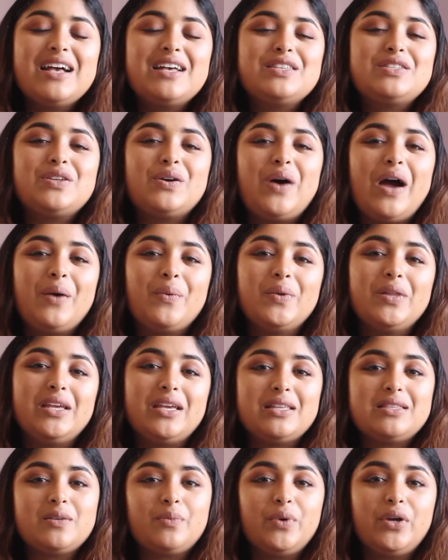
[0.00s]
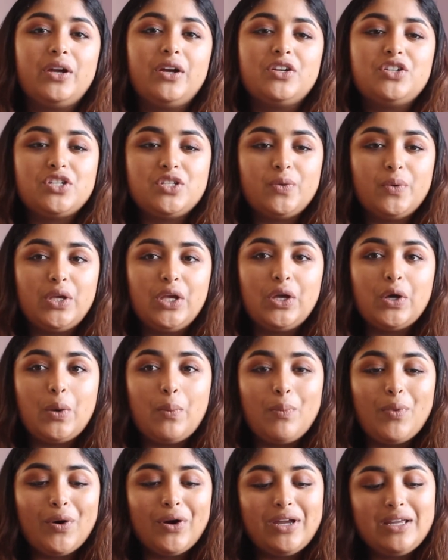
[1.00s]
So I will link it somewhere here just so we can go
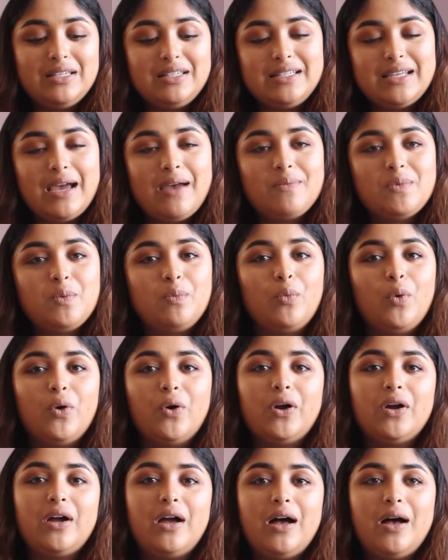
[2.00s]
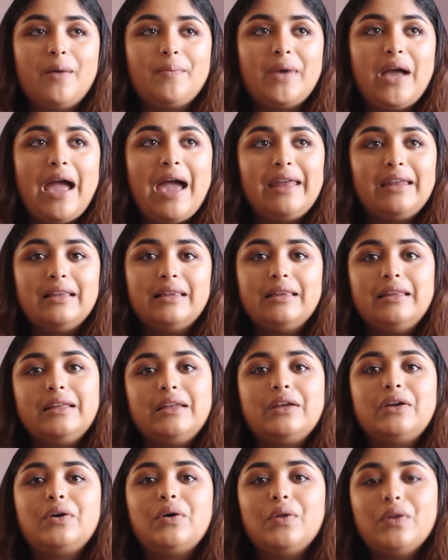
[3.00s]
more in depth, more
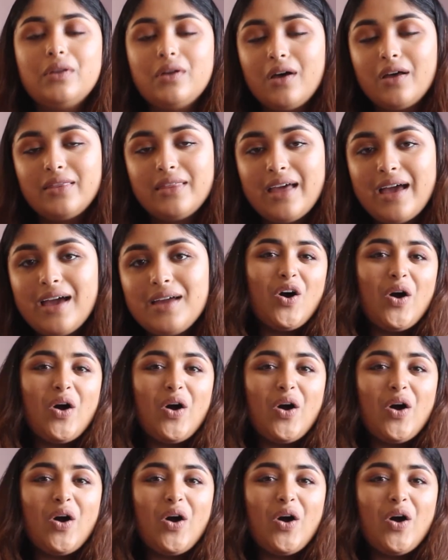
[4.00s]
analytical on that.